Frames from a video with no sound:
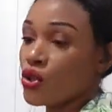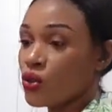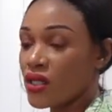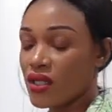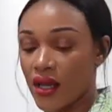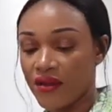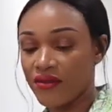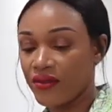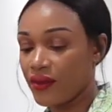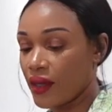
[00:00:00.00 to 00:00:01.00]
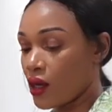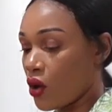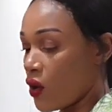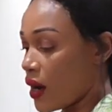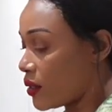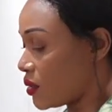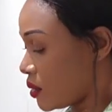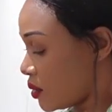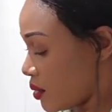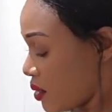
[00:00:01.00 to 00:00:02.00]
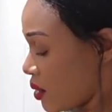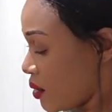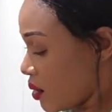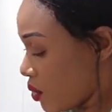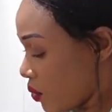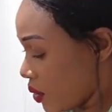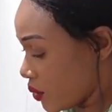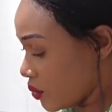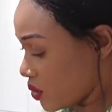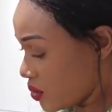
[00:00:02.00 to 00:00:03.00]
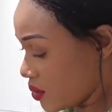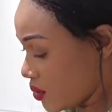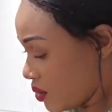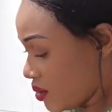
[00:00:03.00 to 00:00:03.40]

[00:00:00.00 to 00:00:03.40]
not enough, then I'll add. Or else,